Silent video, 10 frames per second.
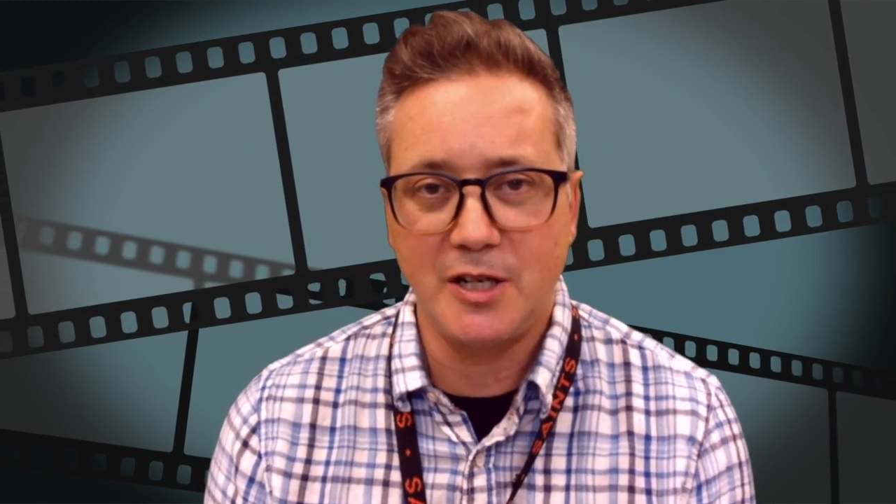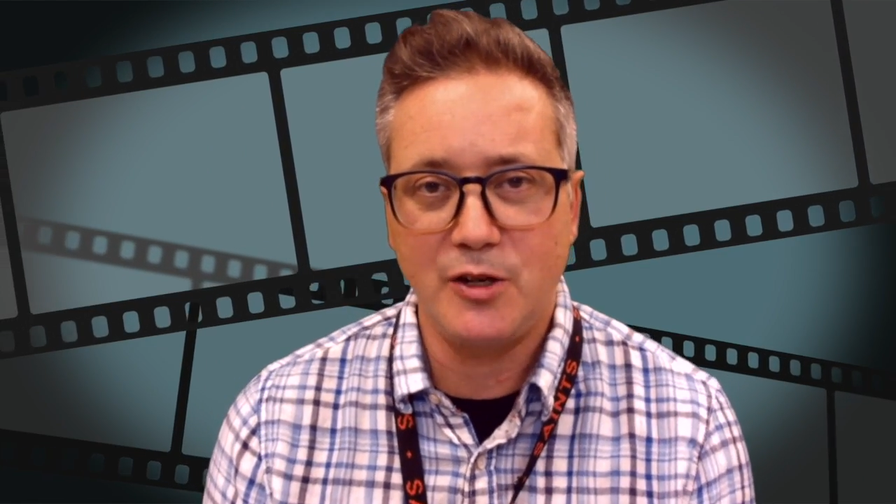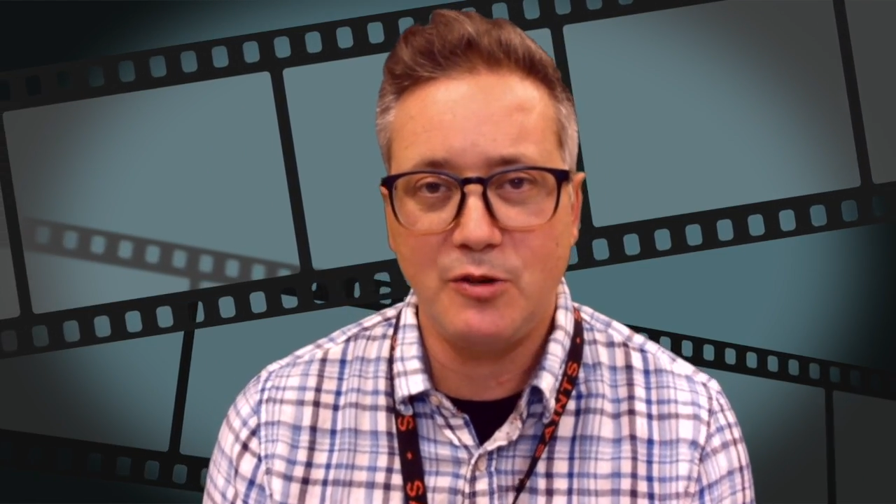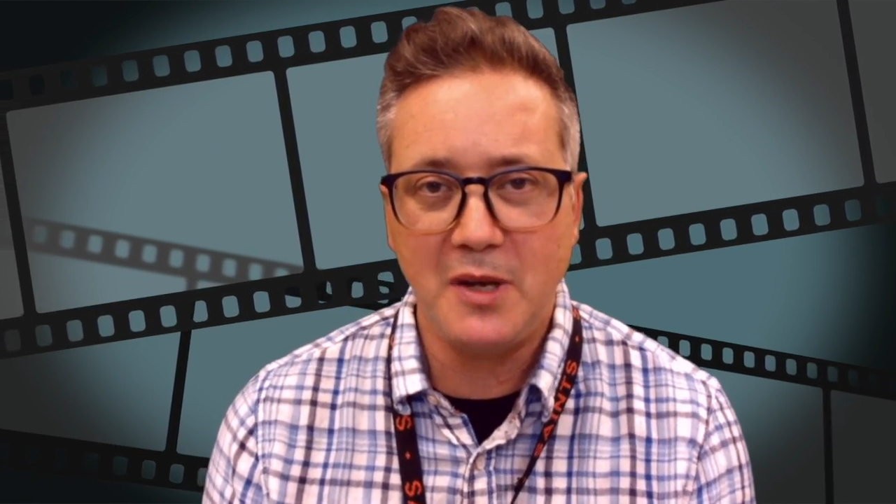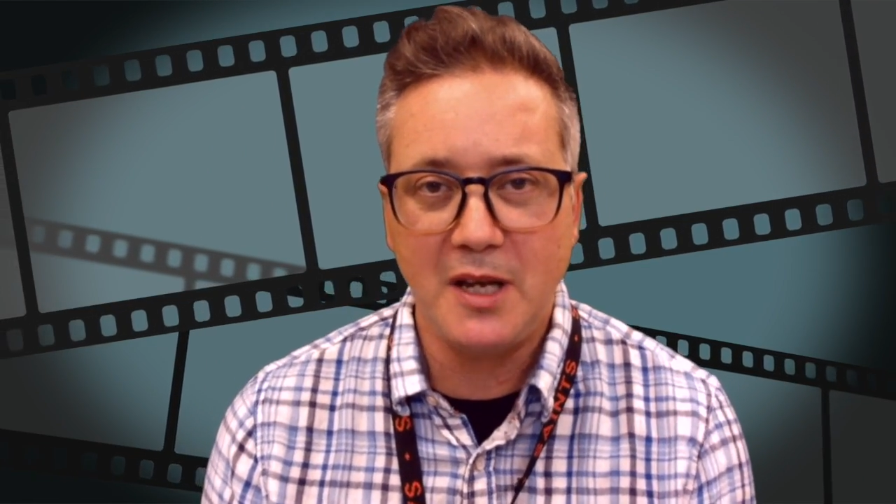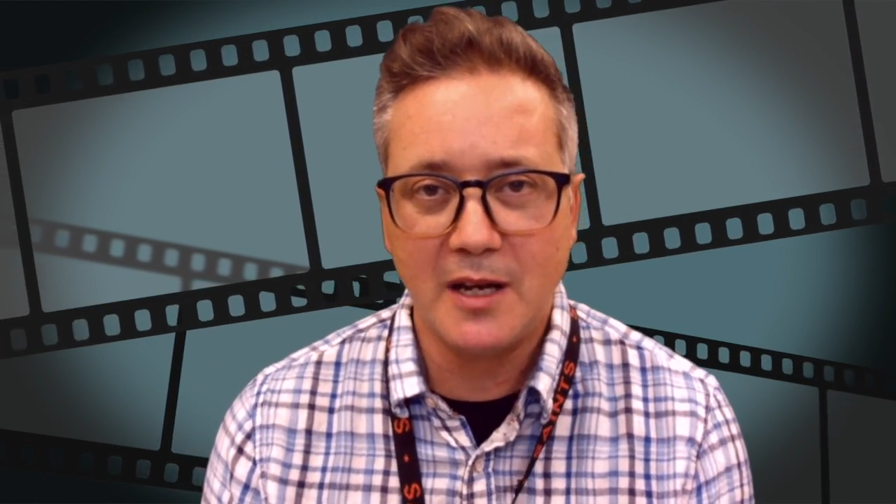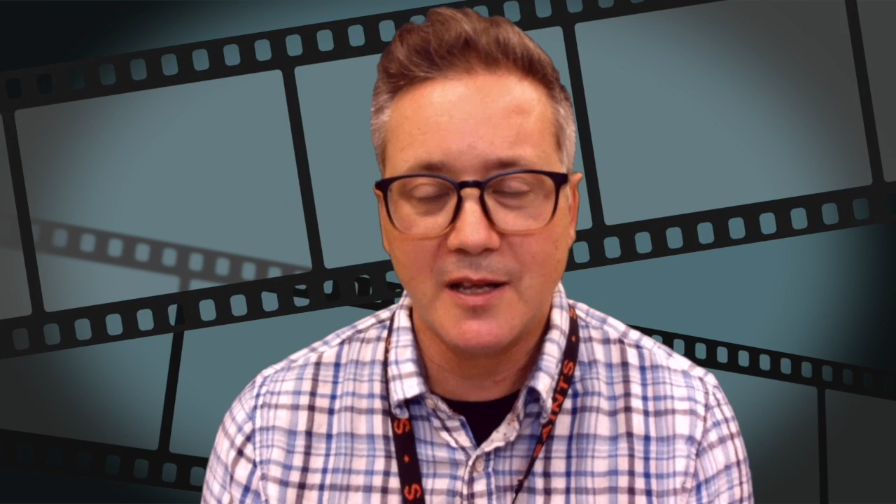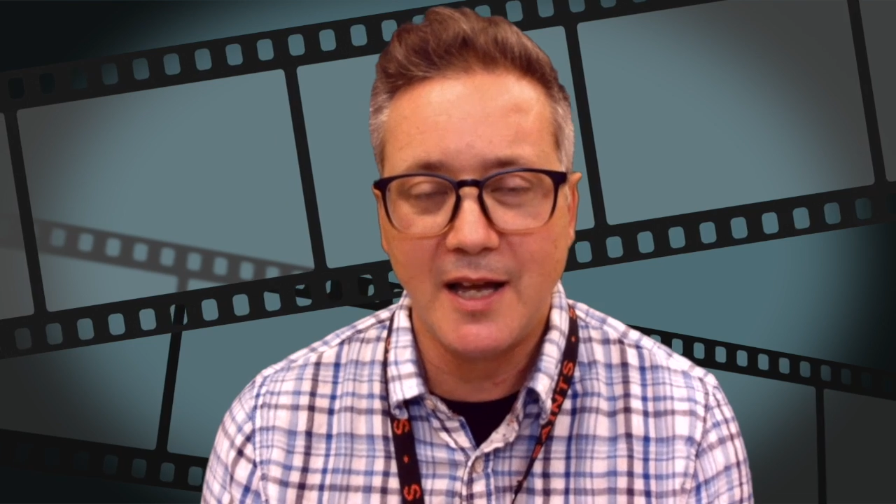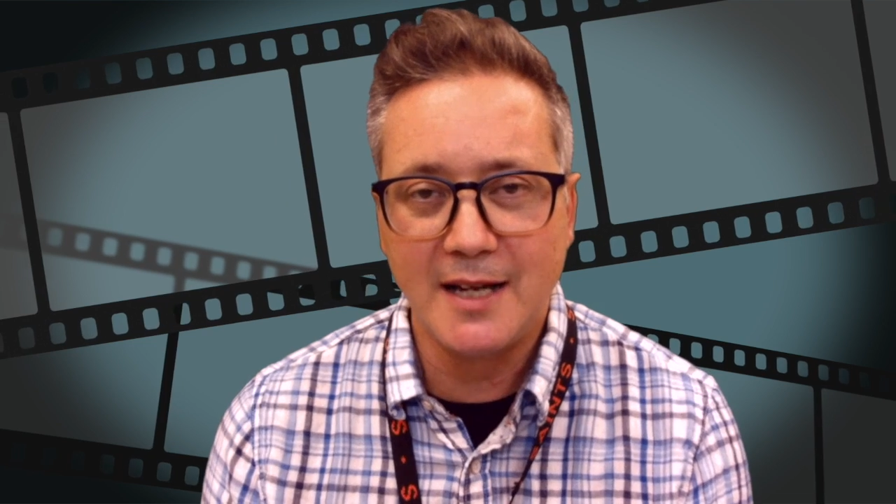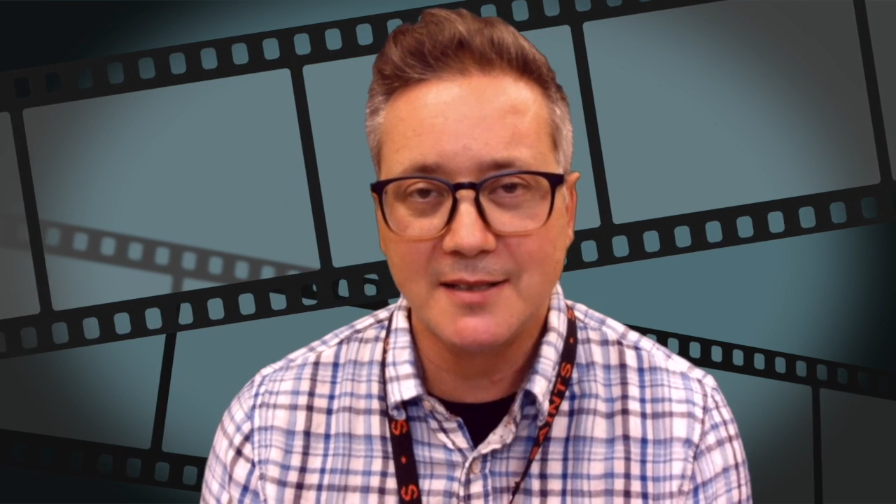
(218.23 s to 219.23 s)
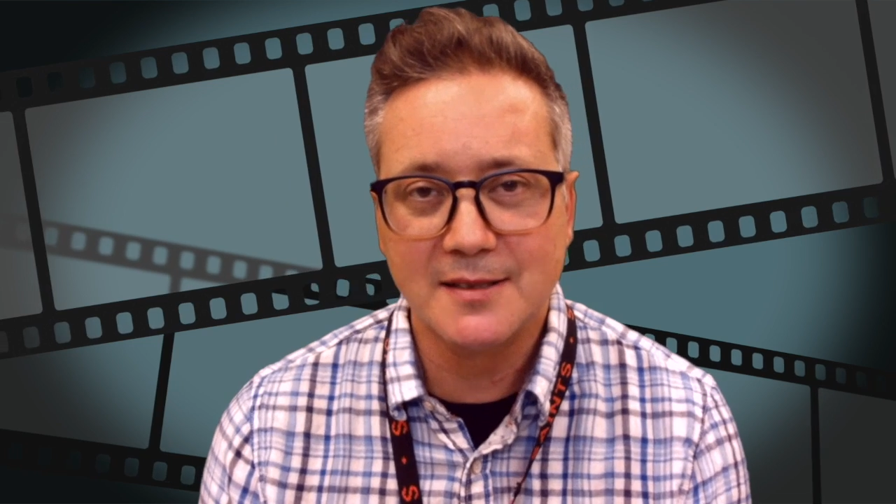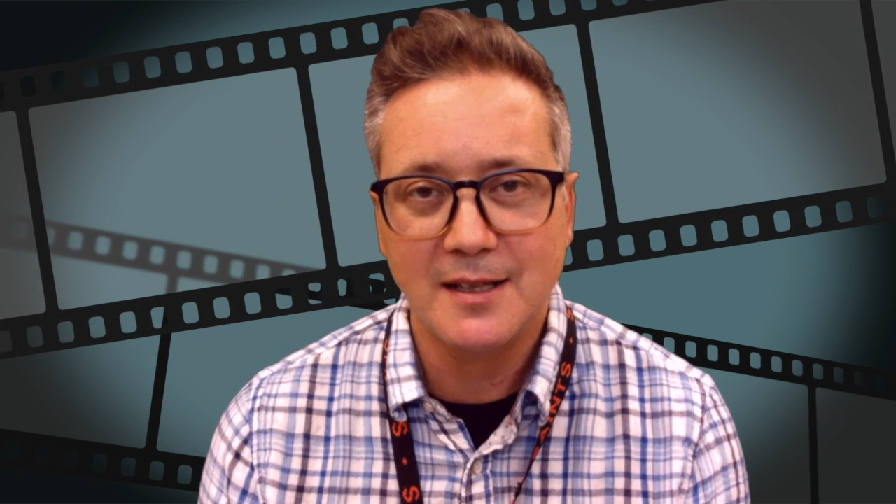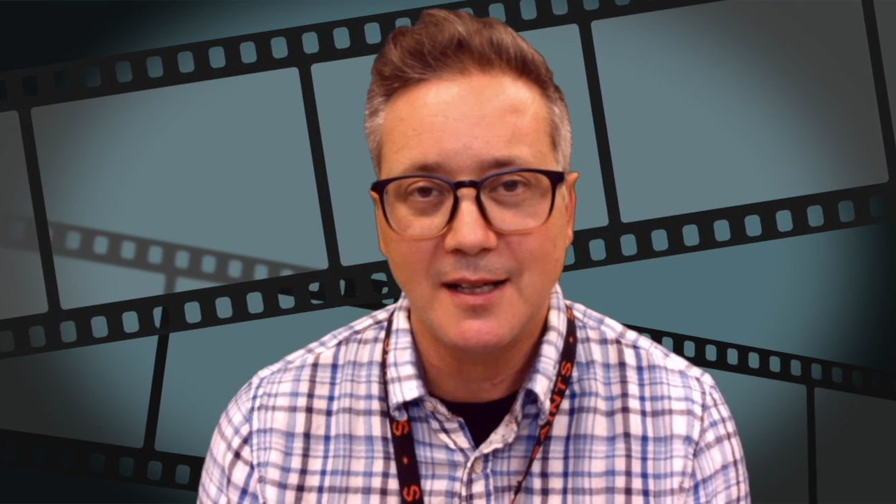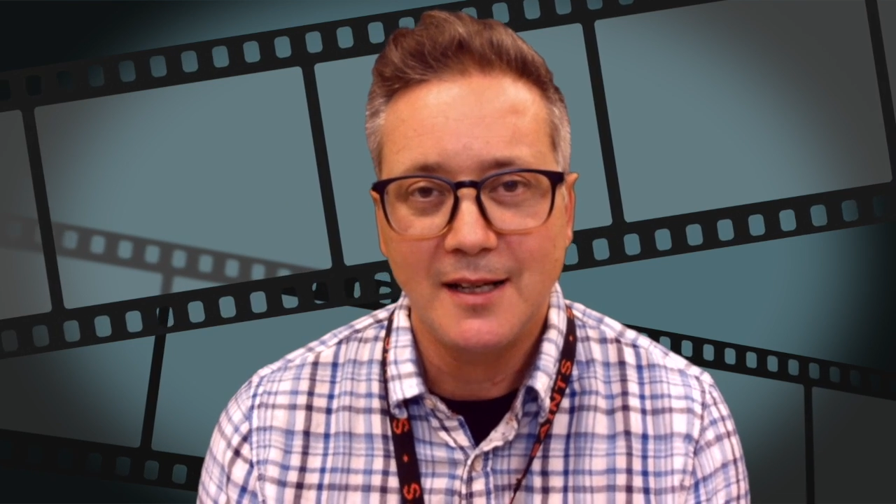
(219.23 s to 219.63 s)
and new media class.